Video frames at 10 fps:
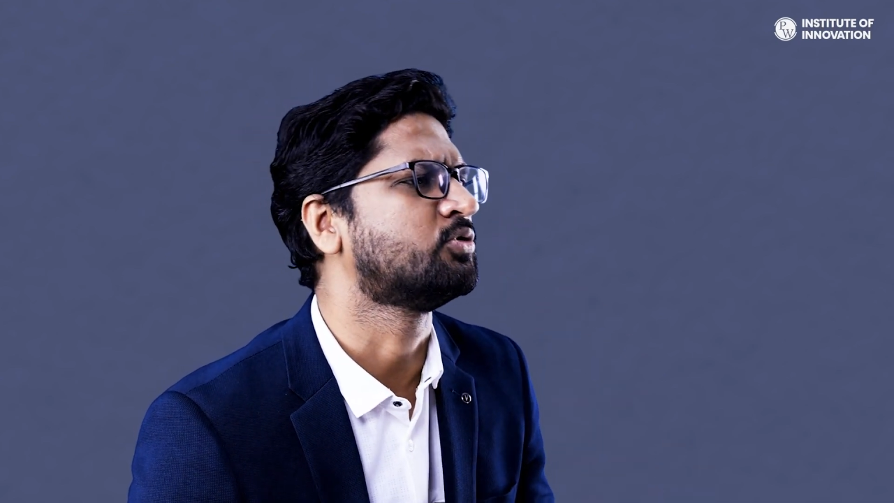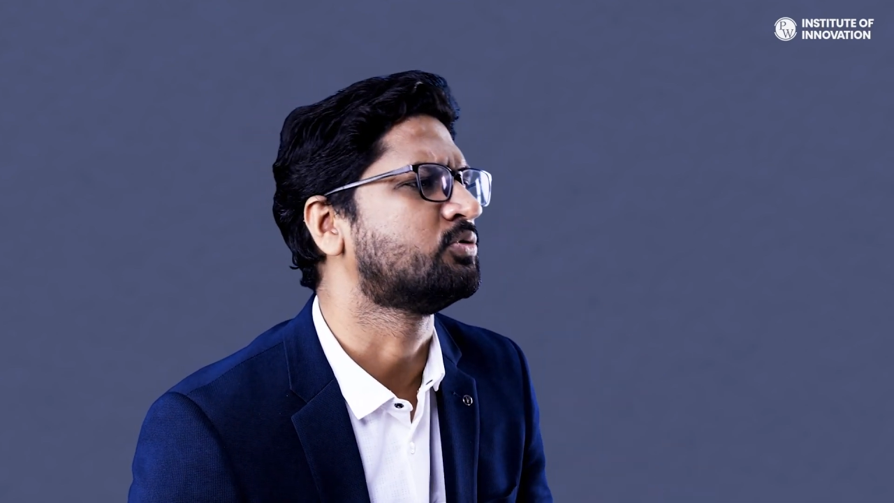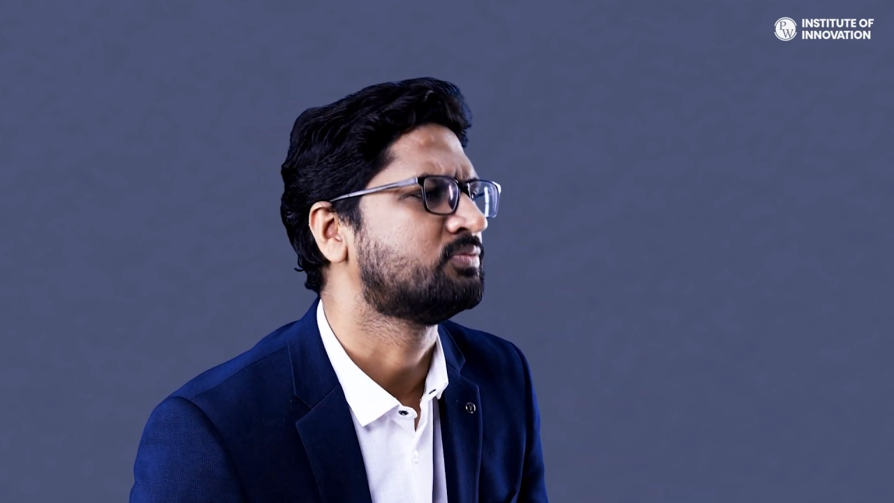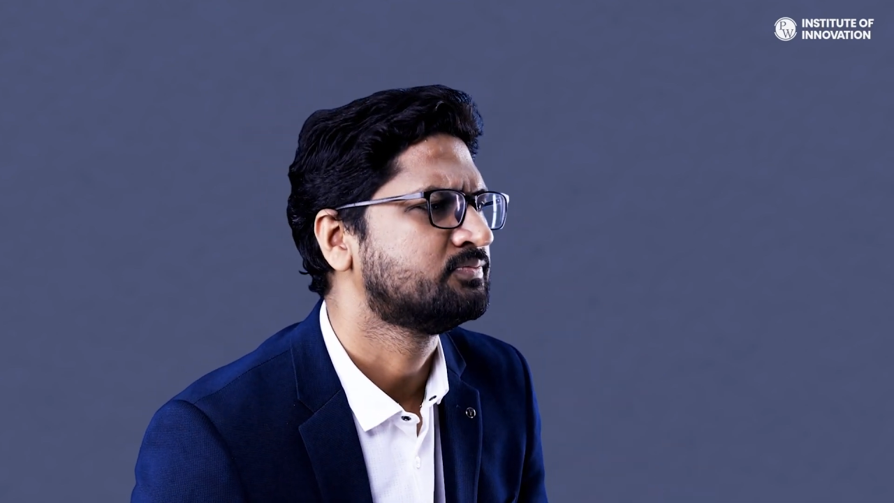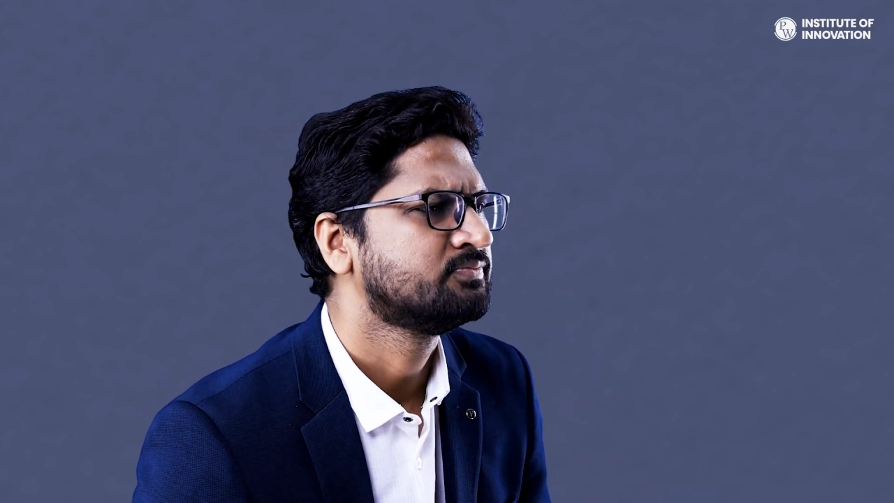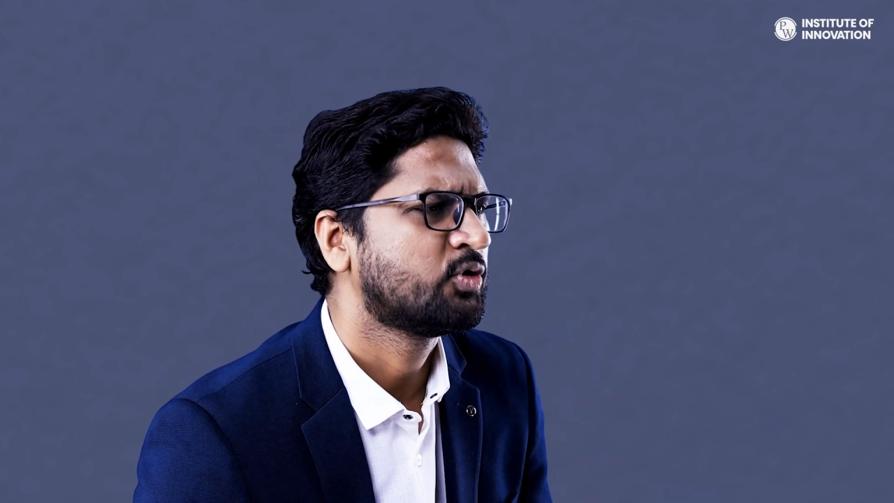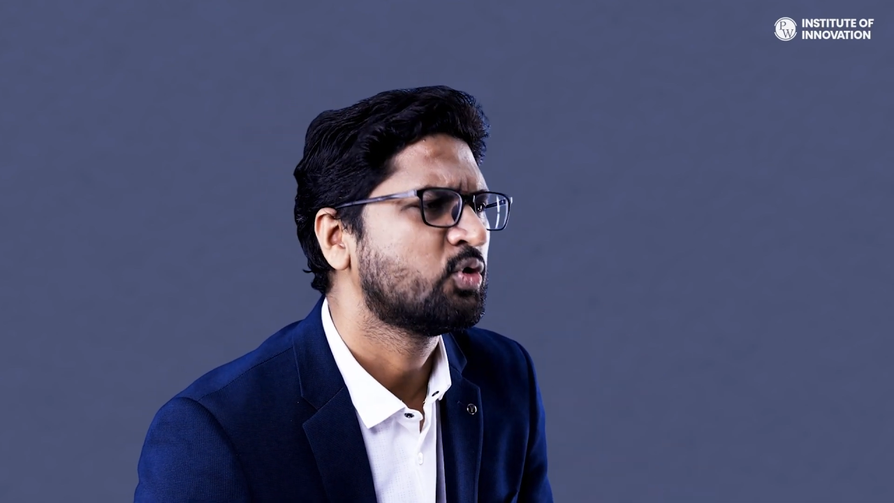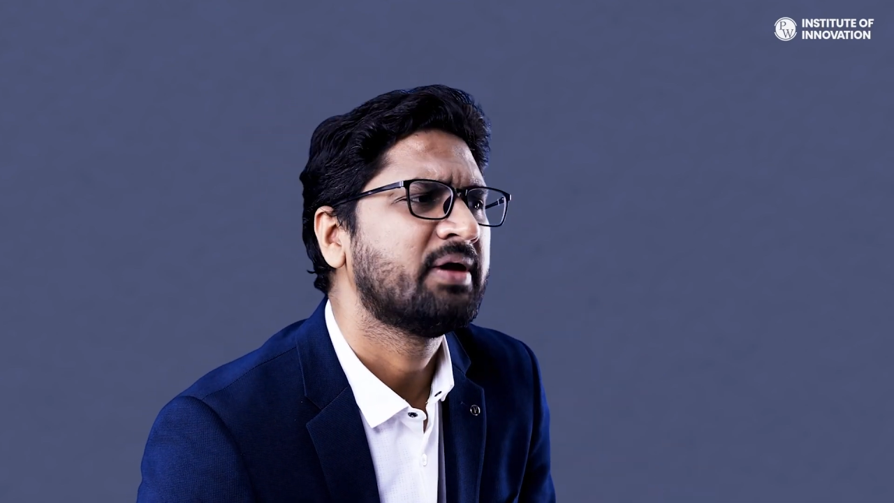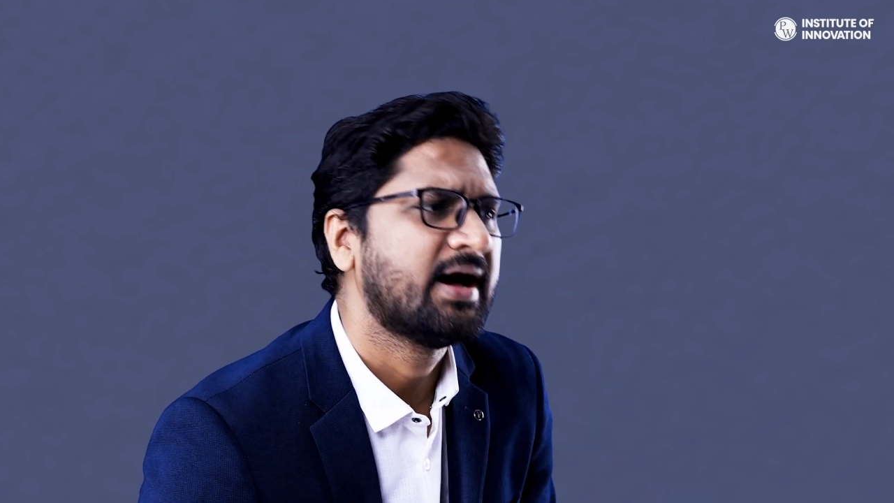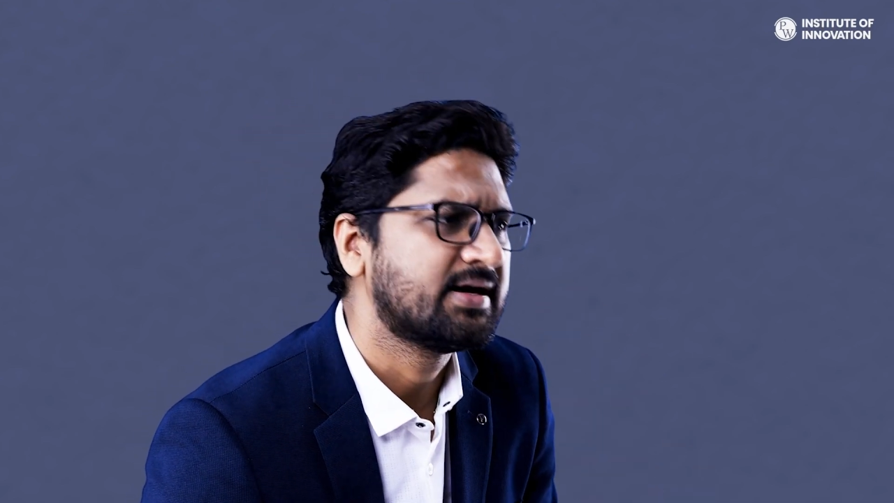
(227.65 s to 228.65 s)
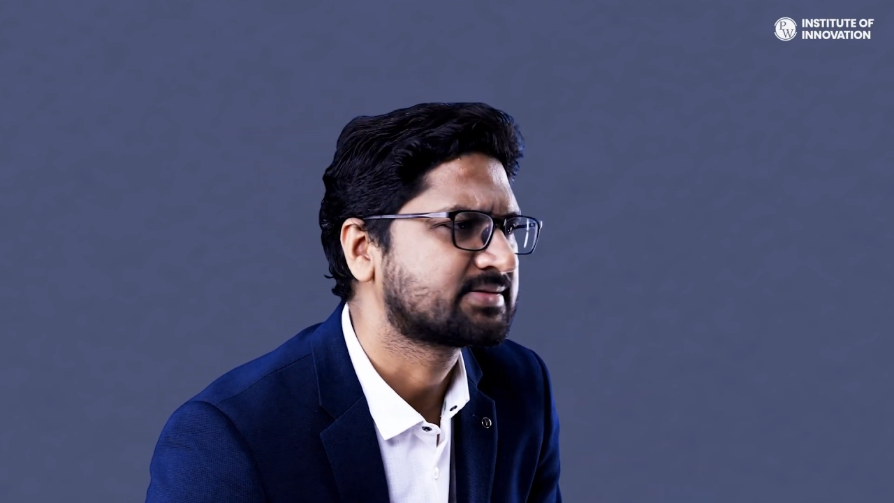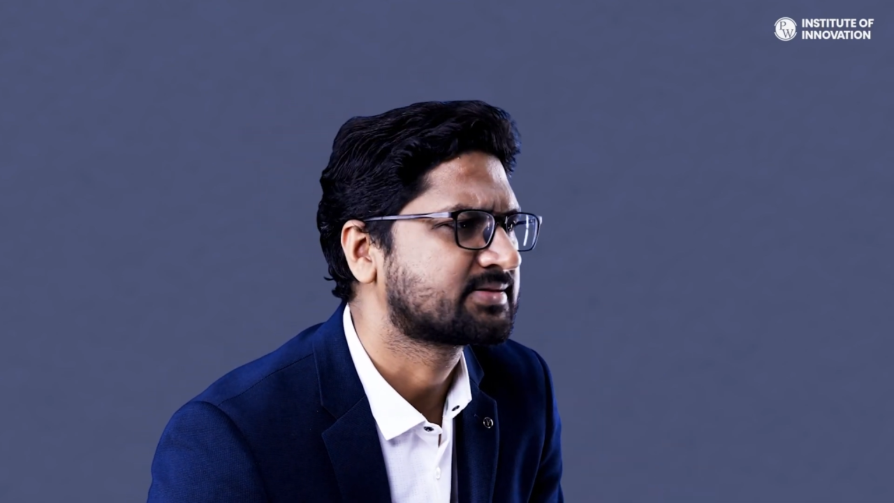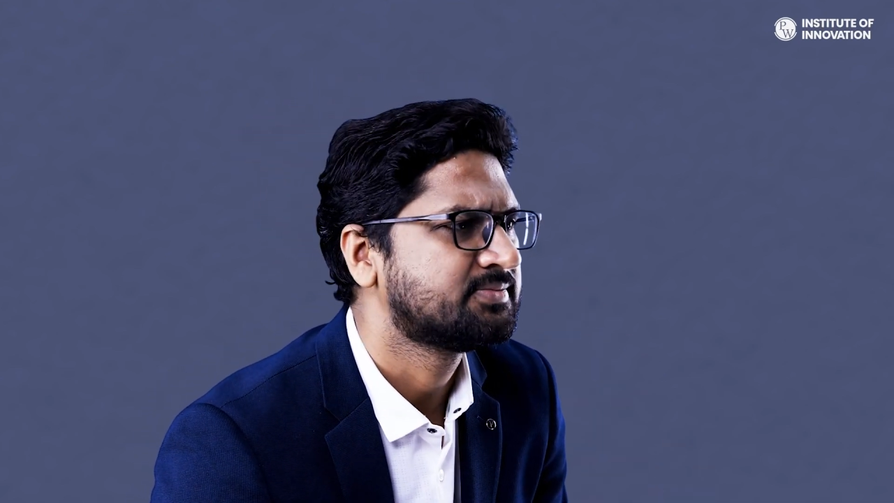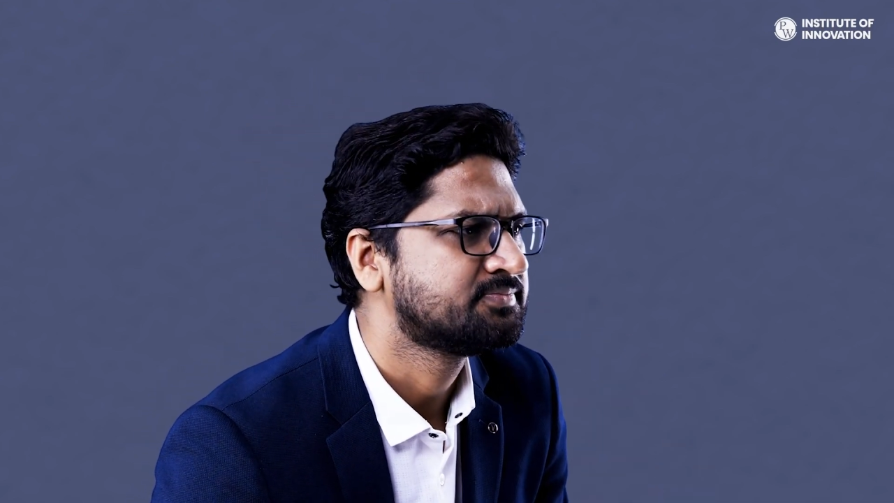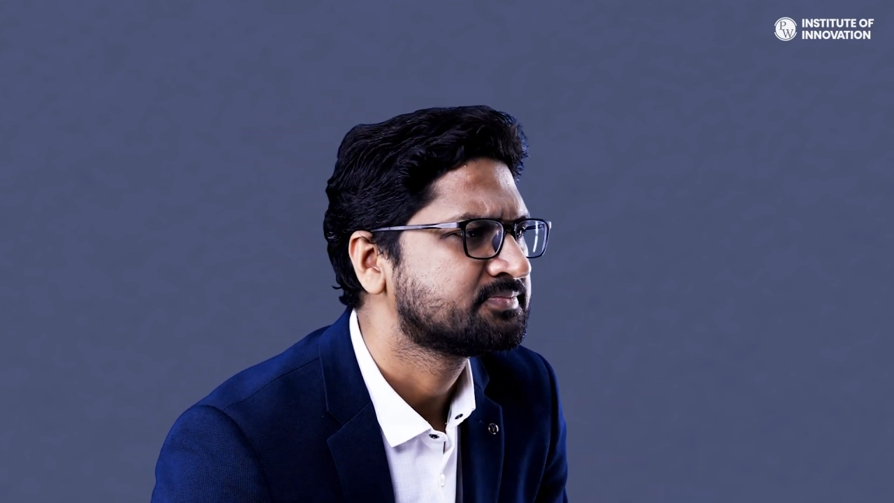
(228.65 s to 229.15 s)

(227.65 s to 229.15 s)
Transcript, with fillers: to you? You may ask.